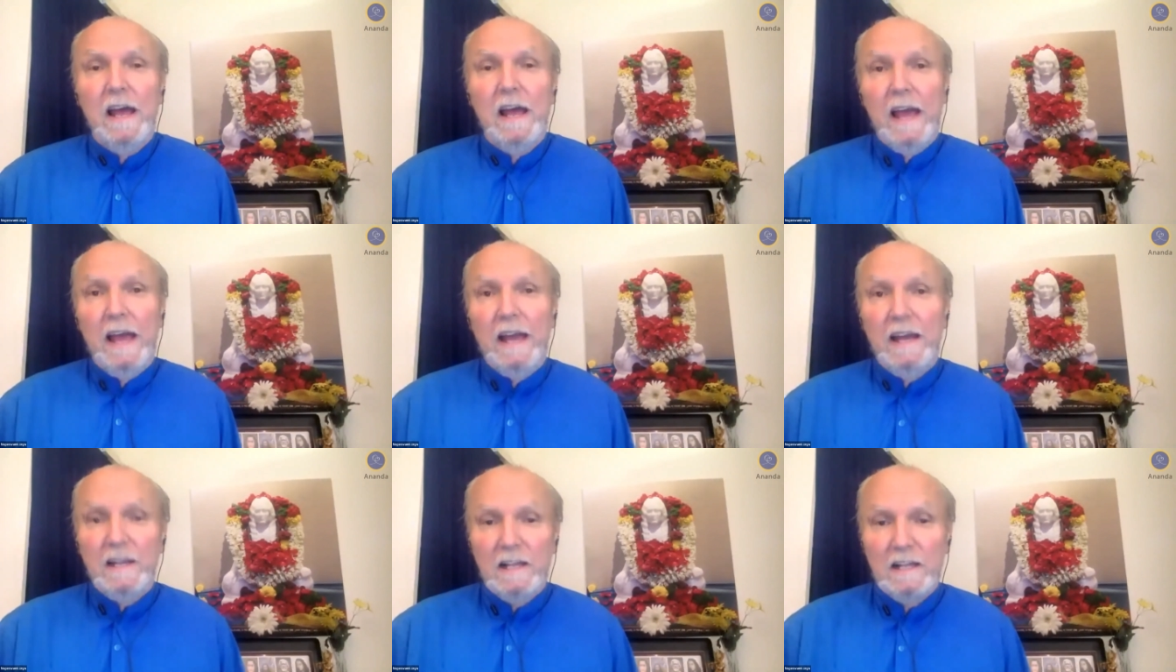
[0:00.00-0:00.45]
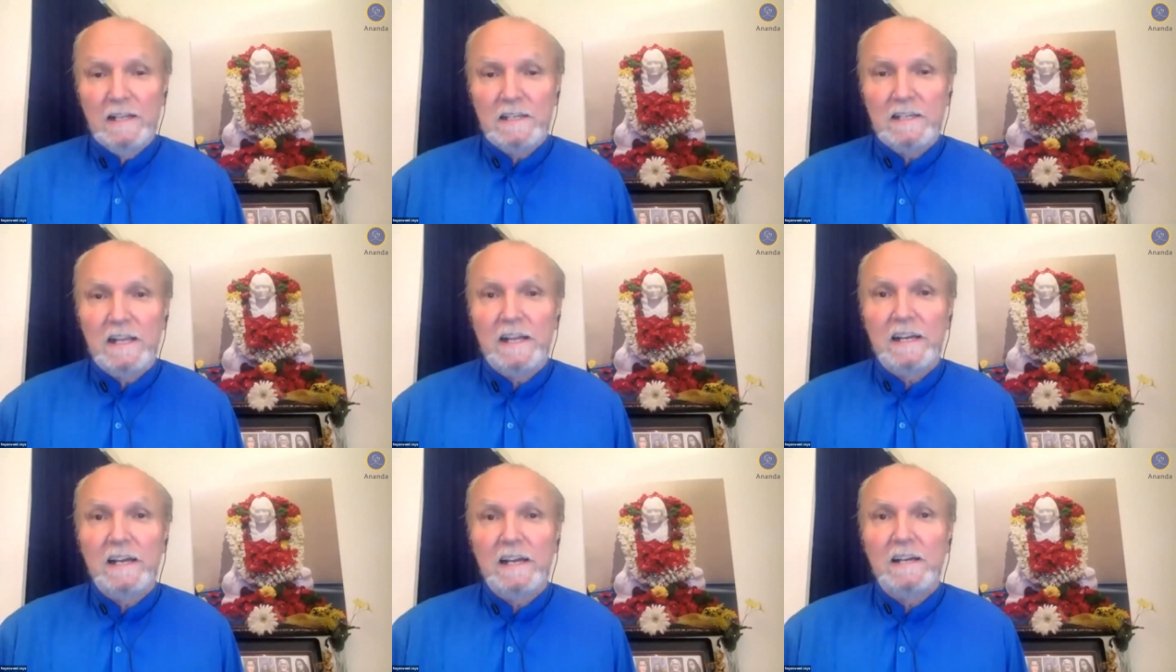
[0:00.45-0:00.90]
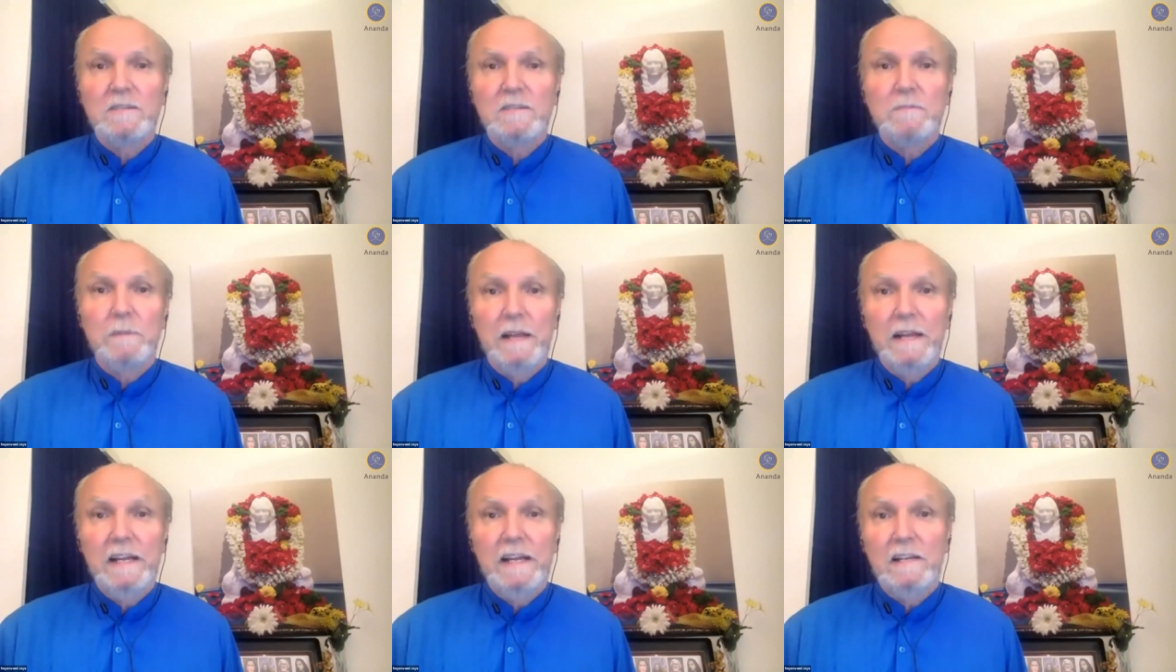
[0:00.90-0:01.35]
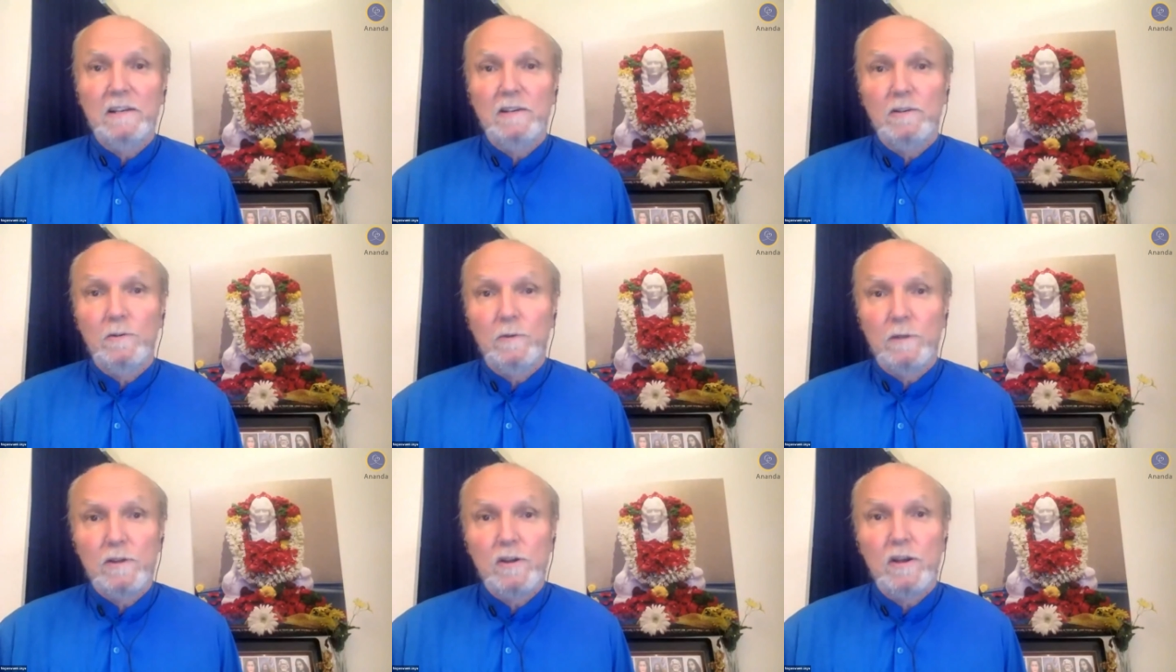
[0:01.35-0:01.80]
And it's like explaining
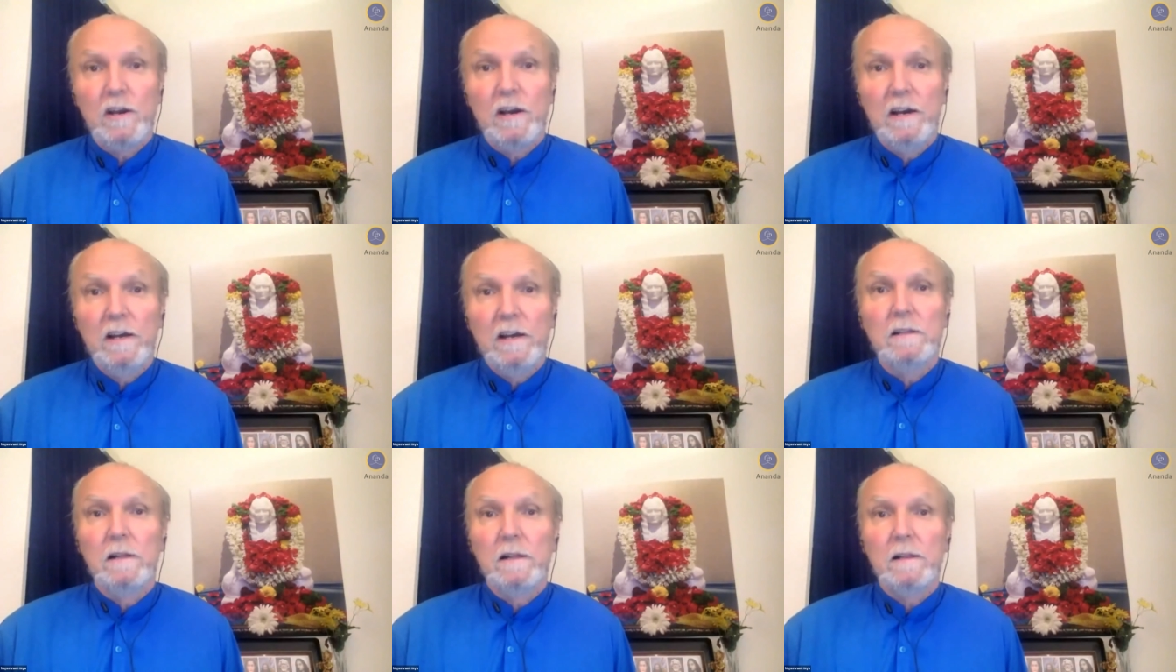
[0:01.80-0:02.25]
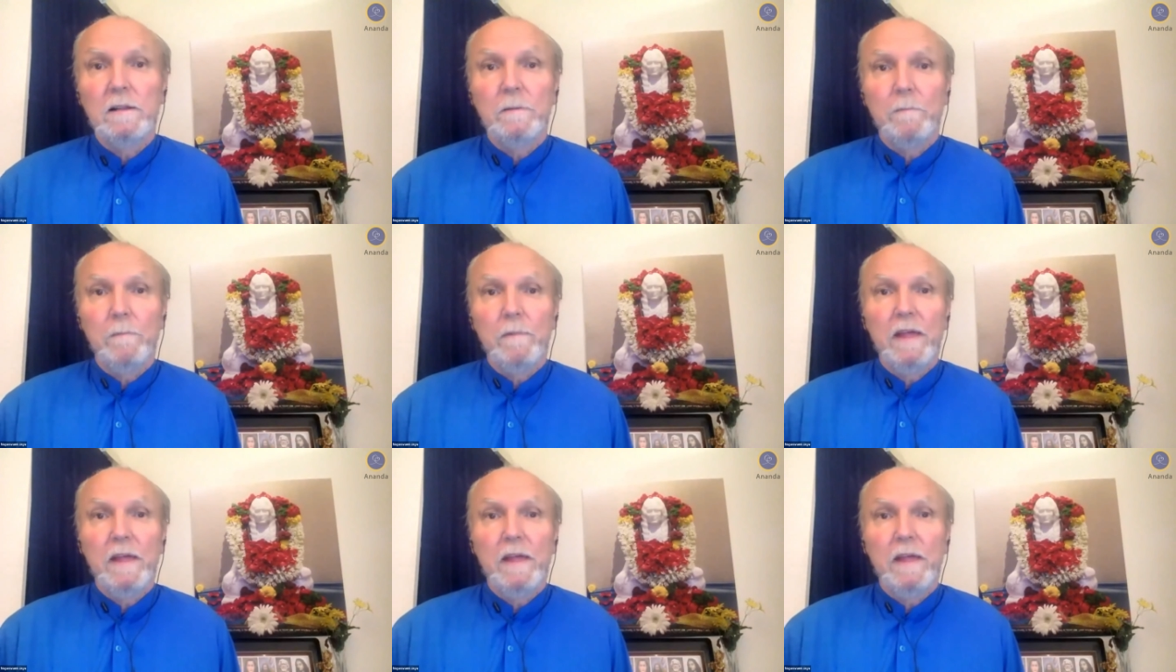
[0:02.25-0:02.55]
to a child